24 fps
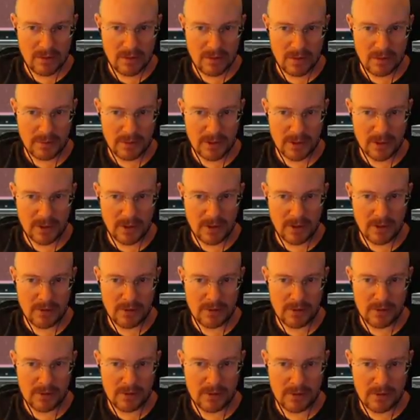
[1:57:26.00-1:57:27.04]
There we
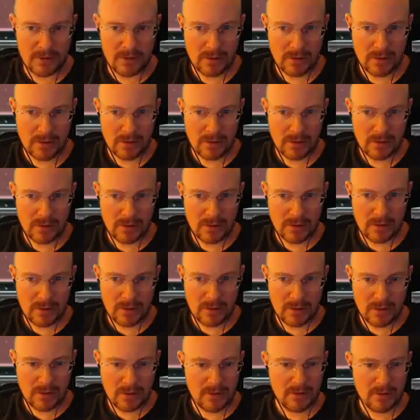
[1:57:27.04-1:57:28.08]
go.
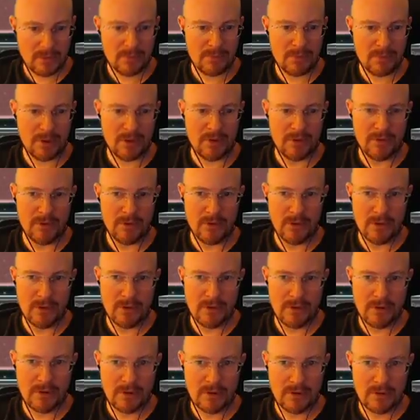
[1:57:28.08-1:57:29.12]
Beautiful.
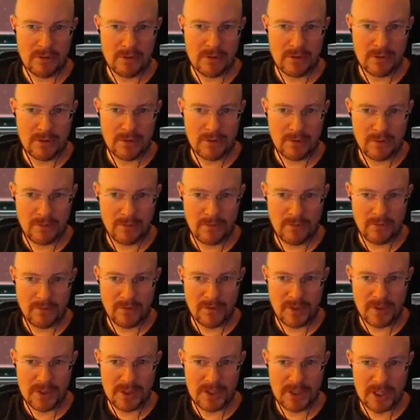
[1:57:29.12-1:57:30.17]

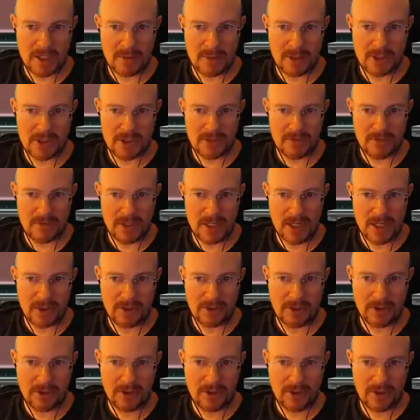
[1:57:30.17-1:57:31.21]
Finish the animation of
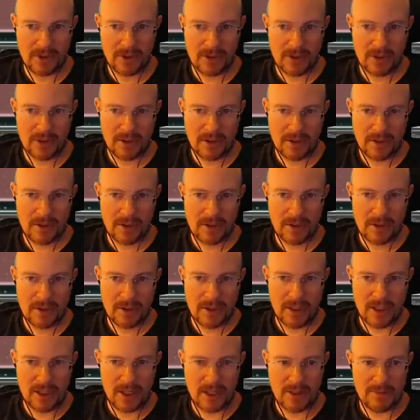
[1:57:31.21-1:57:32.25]
death.
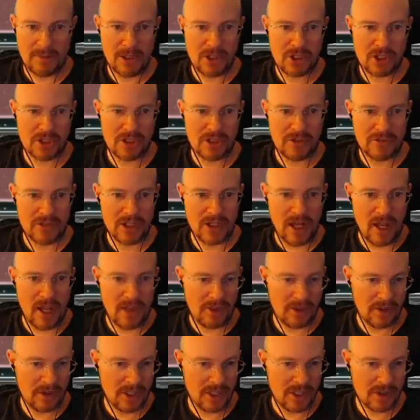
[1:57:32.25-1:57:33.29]
Animation of
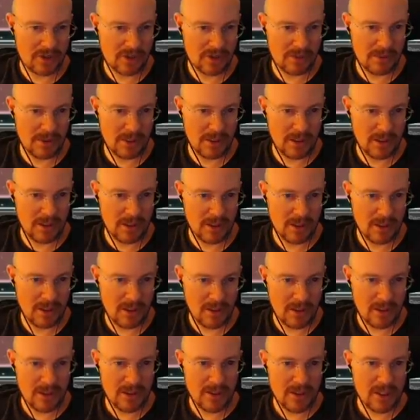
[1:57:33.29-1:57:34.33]
death, and that should be
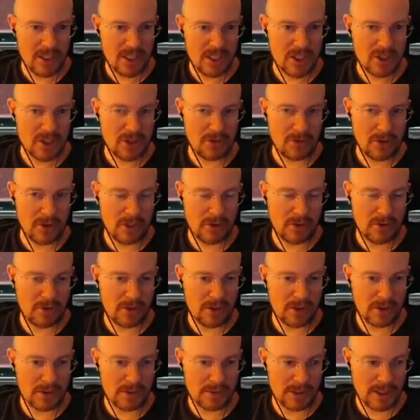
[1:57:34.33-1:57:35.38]
three crew
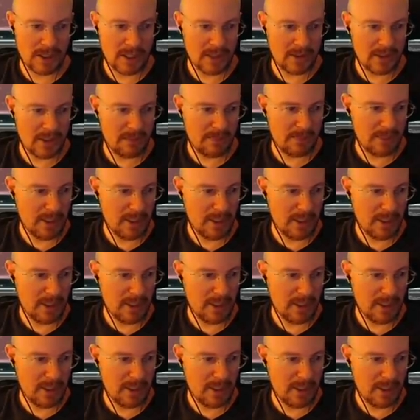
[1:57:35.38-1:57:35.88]
kills we got. Not